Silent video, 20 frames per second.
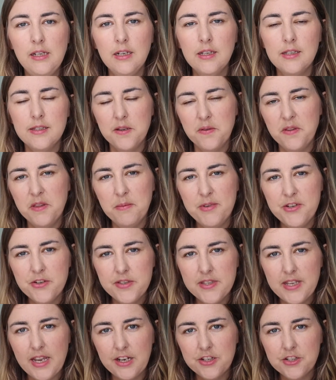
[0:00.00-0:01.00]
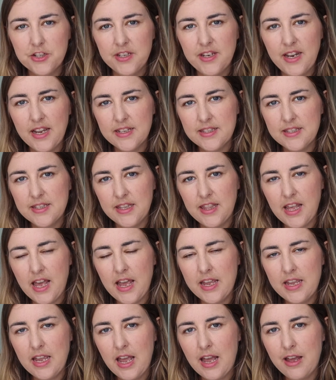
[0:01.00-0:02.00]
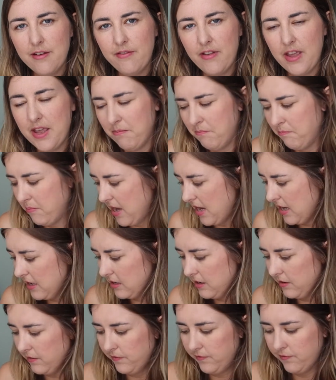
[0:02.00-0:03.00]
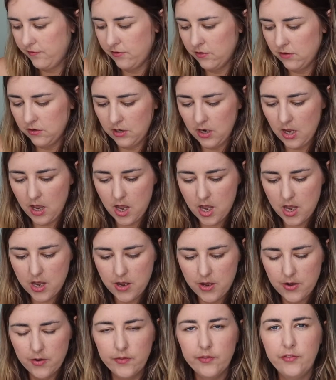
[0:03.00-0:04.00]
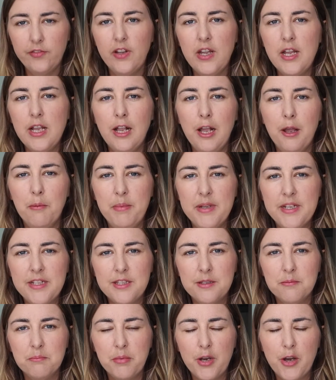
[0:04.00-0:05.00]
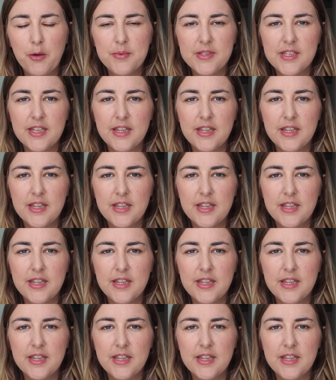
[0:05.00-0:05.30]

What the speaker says: So in the middle section next to that, I have a bag full of bits and bobs,